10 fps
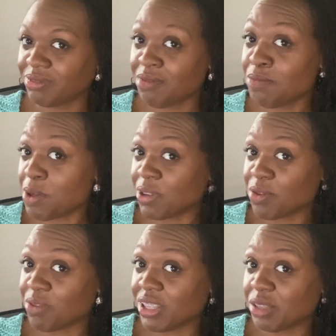Biblical
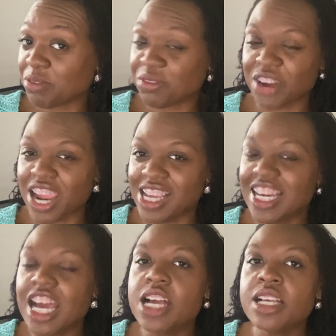principle, right?
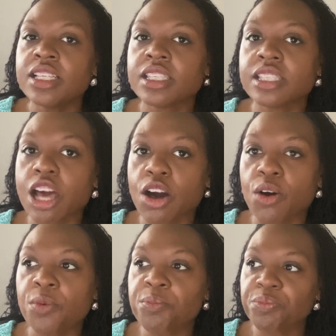
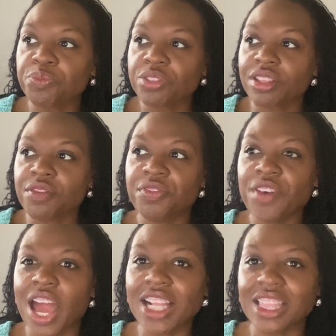So the
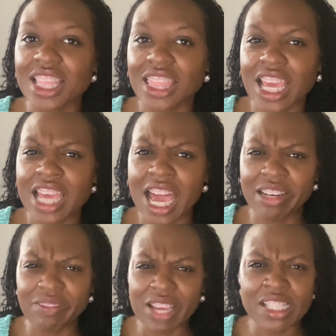fact that they kind
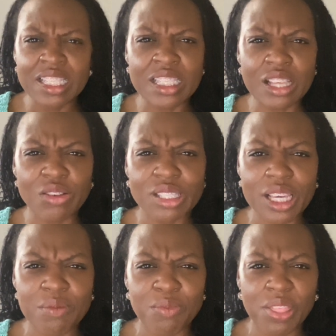of insult
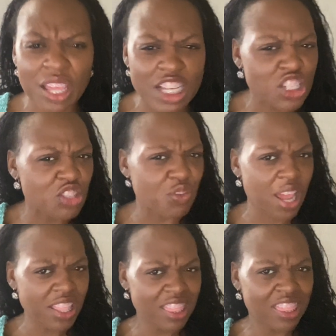him with a strength.